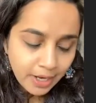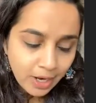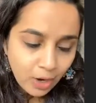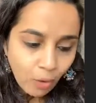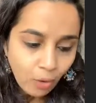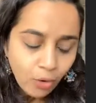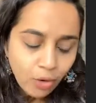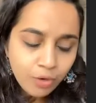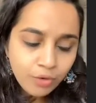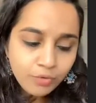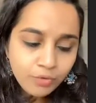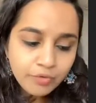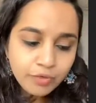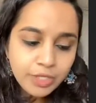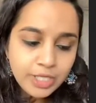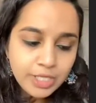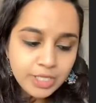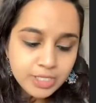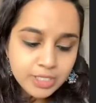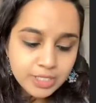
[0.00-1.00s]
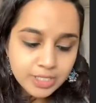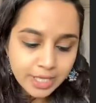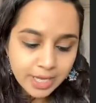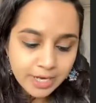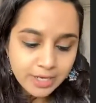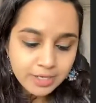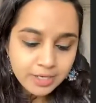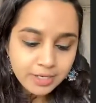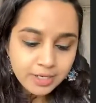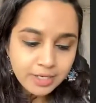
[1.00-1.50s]
All of these
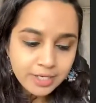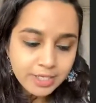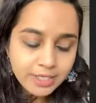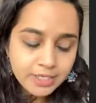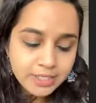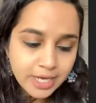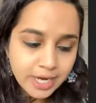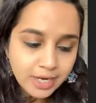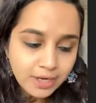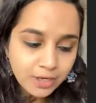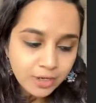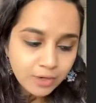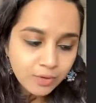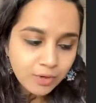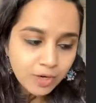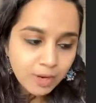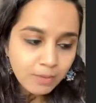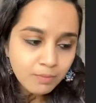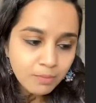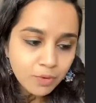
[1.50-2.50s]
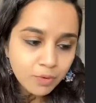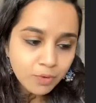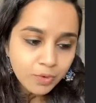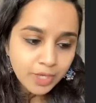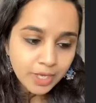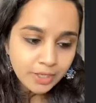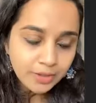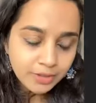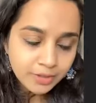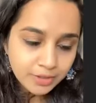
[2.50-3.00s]
entities had to come
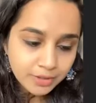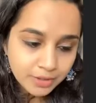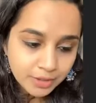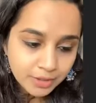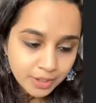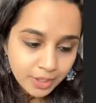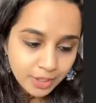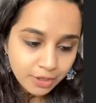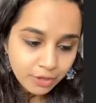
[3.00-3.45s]
together